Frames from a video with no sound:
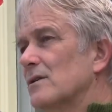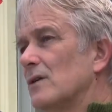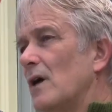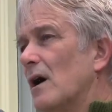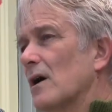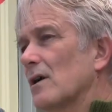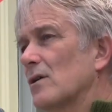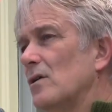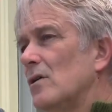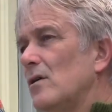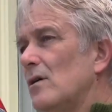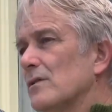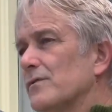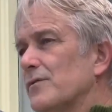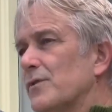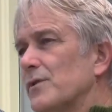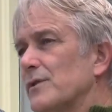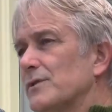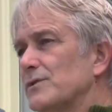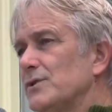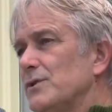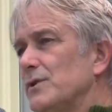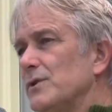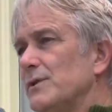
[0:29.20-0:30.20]
called
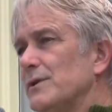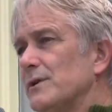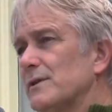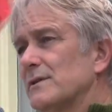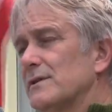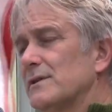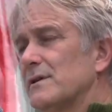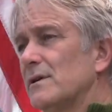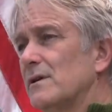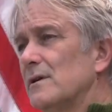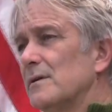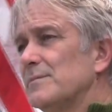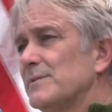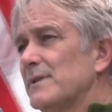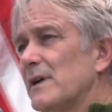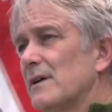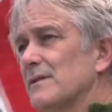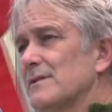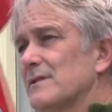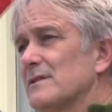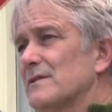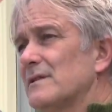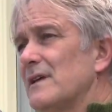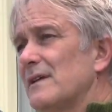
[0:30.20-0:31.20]
for a 2-year term
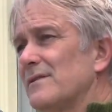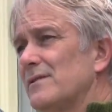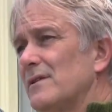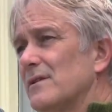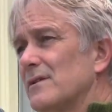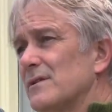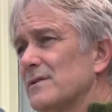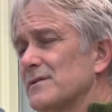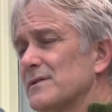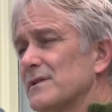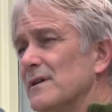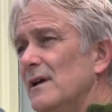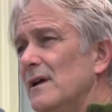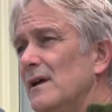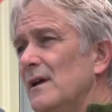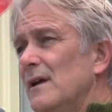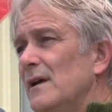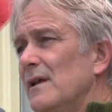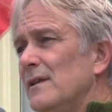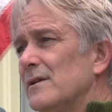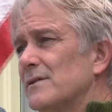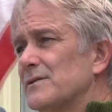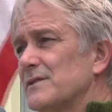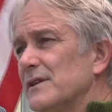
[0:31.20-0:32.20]
tells us that there's
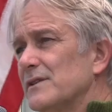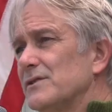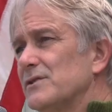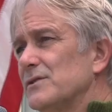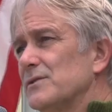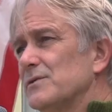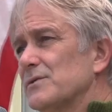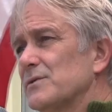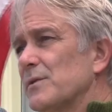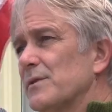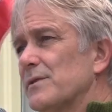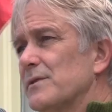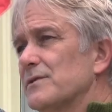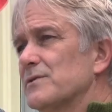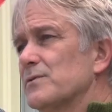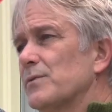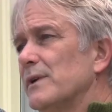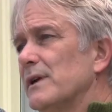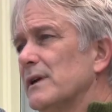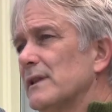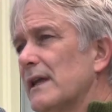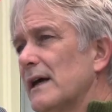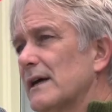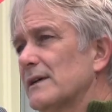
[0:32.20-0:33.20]
issues with this
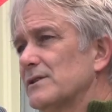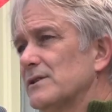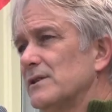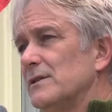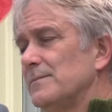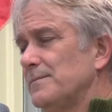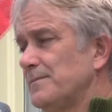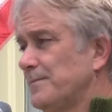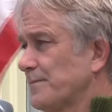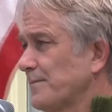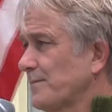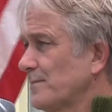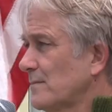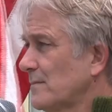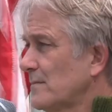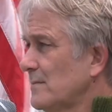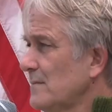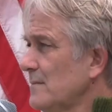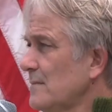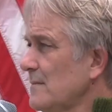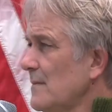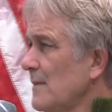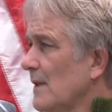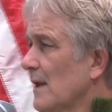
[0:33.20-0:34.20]
re-election.
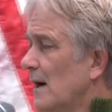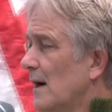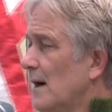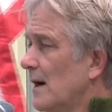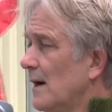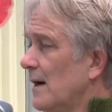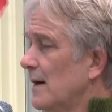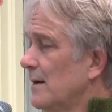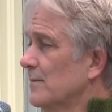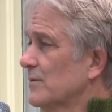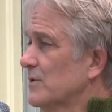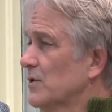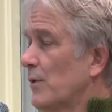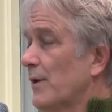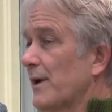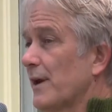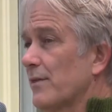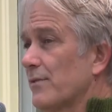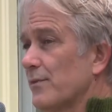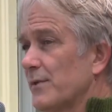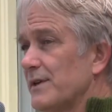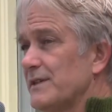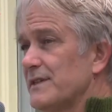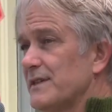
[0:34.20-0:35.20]

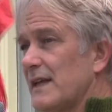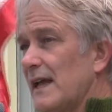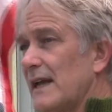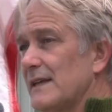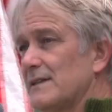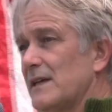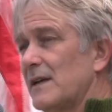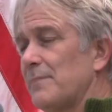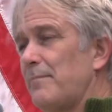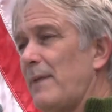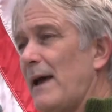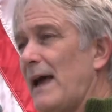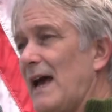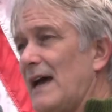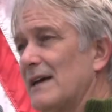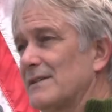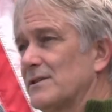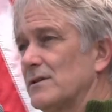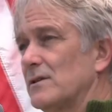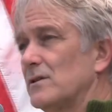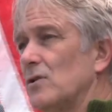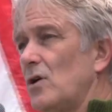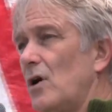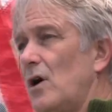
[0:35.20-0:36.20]
23 states have
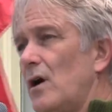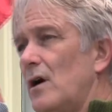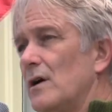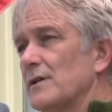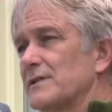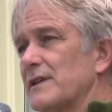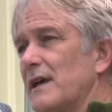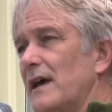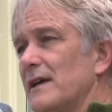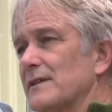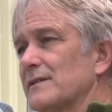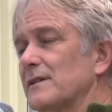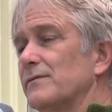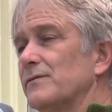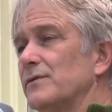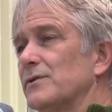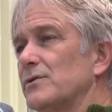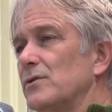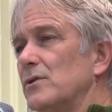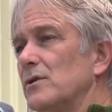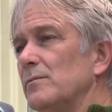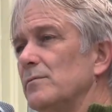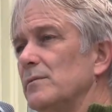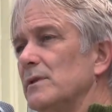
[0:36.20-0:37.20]
passed laws asking
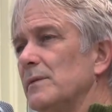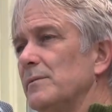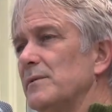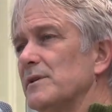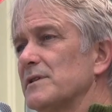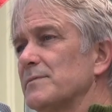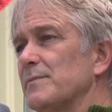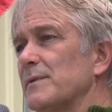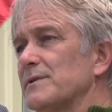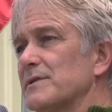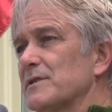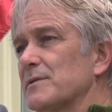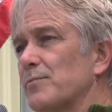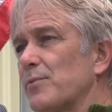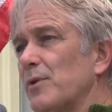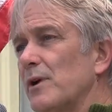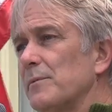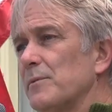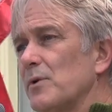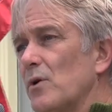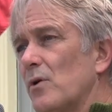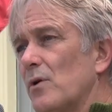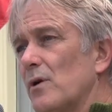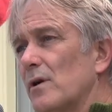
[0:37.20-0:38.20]
for term limits, but
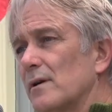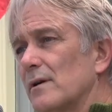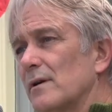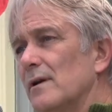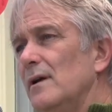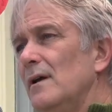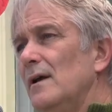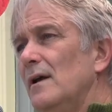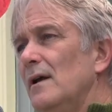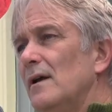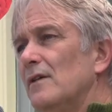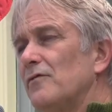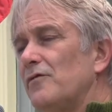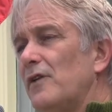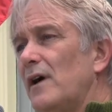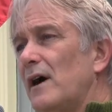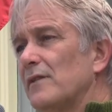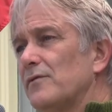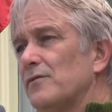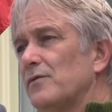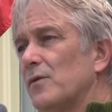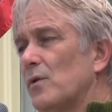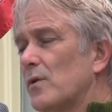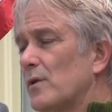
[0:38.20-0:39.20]
Supreme Court
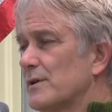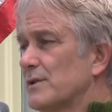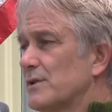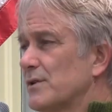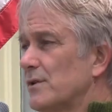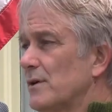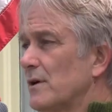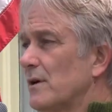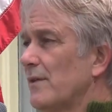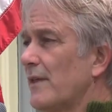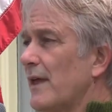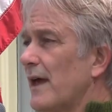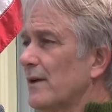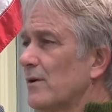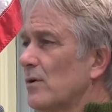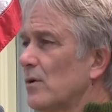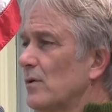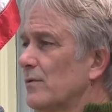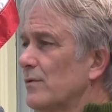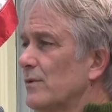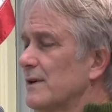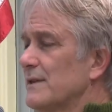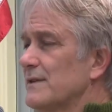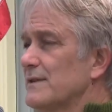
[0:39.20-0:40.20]
5-4 turned that
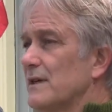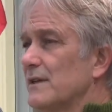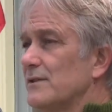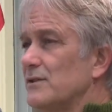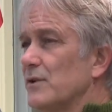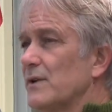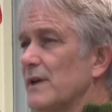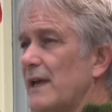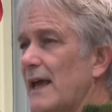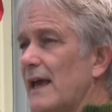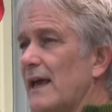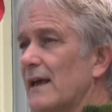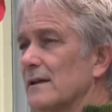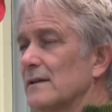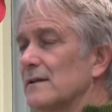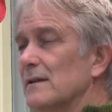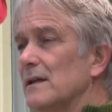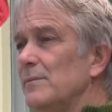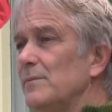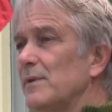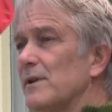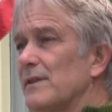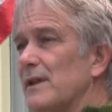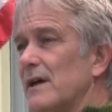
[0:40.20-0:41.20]
over and said you can't
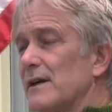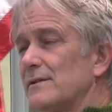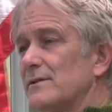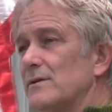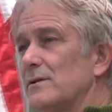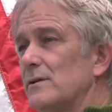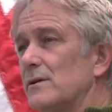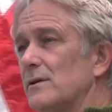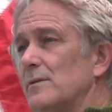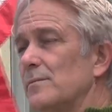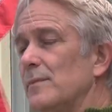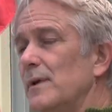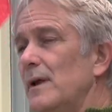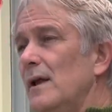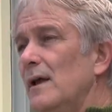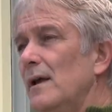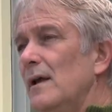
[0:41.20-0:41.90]
limit that term.